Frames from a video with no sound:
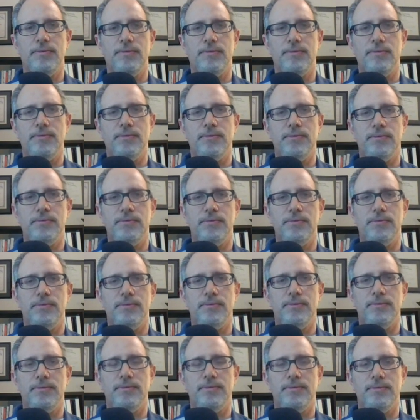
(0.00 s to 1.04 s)

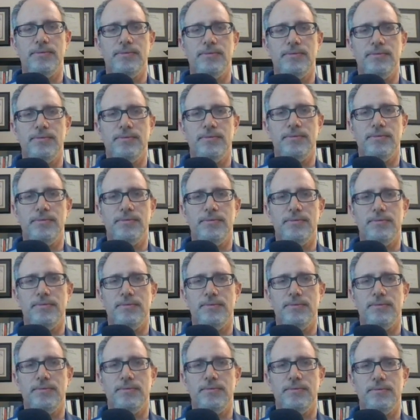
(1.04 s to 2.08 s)

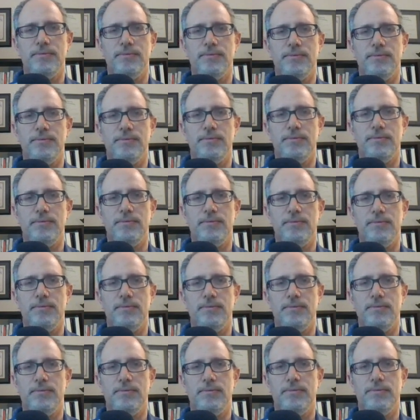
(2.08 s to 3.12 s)

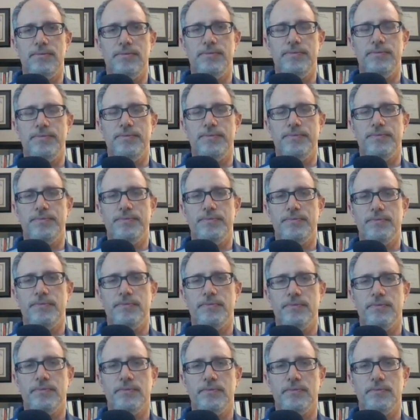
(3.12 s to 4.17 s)

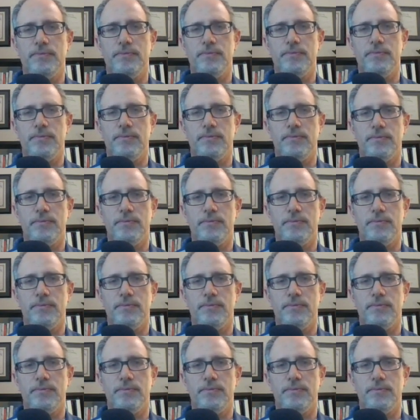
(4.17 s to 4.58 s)
No words are spoken by the person on screen.